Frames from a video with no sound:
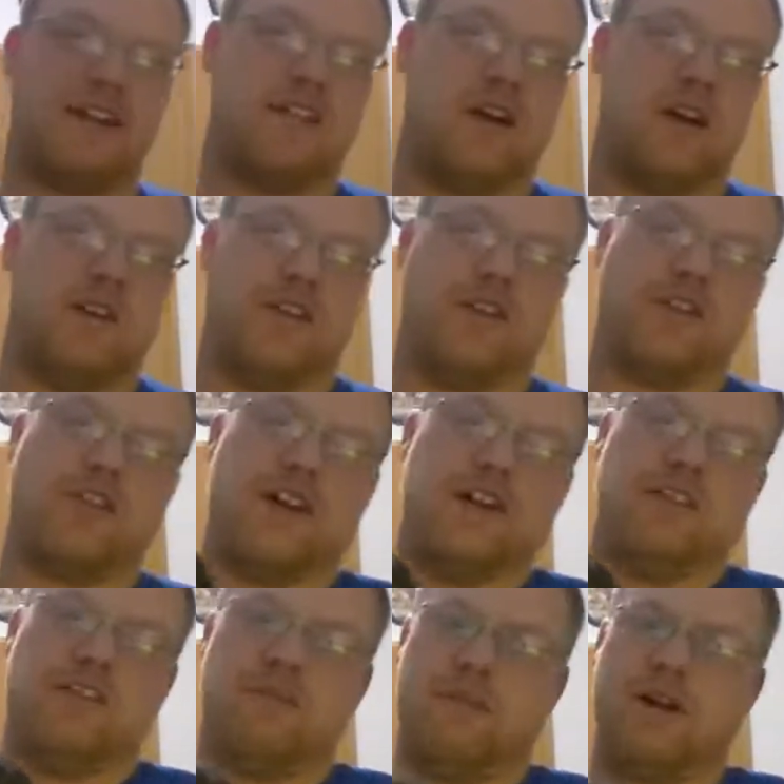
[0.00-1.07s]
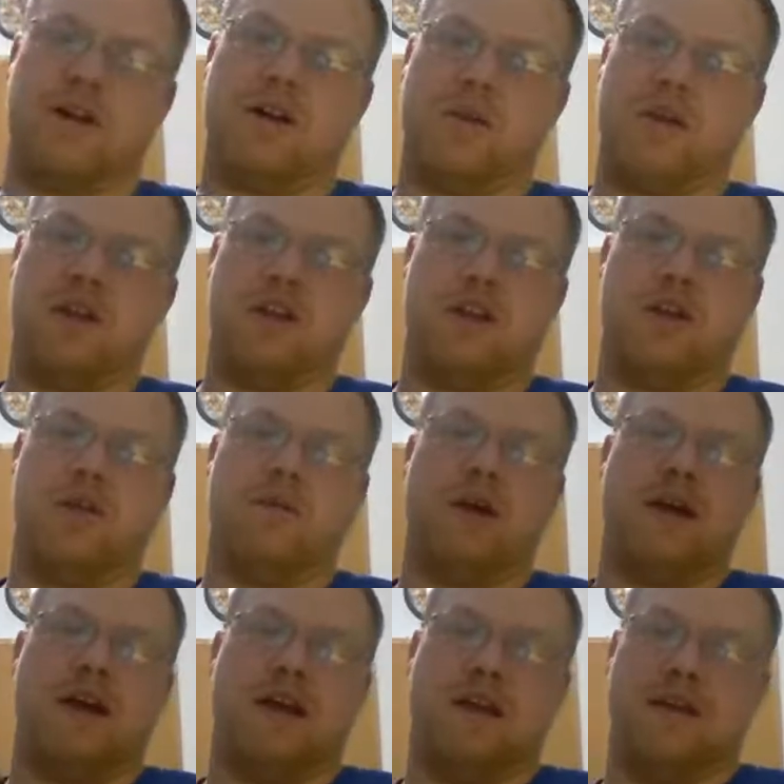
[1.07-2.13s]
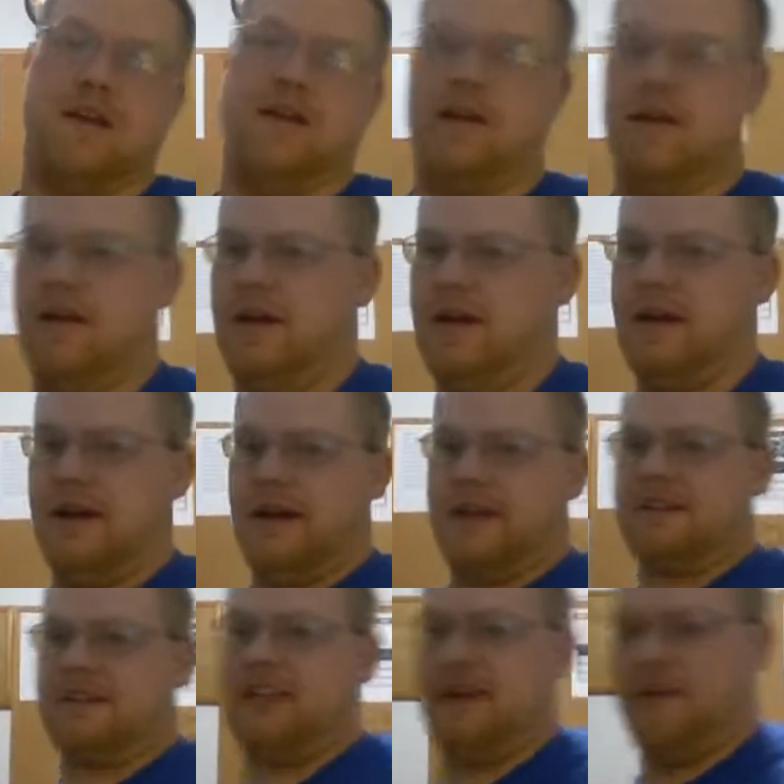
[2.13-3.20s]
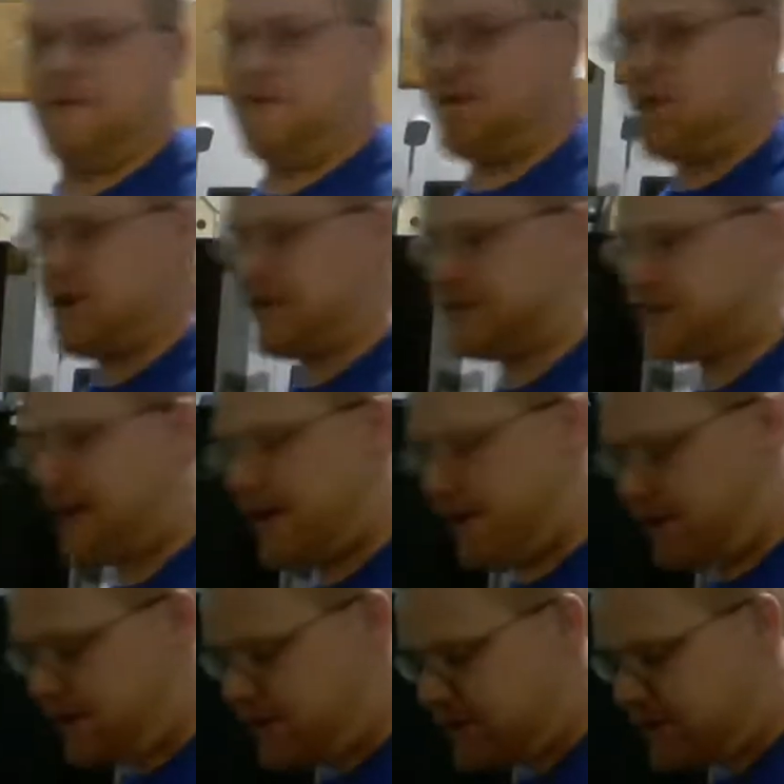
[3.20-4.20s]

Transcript: on your transmitter than you would and Exceed Forza.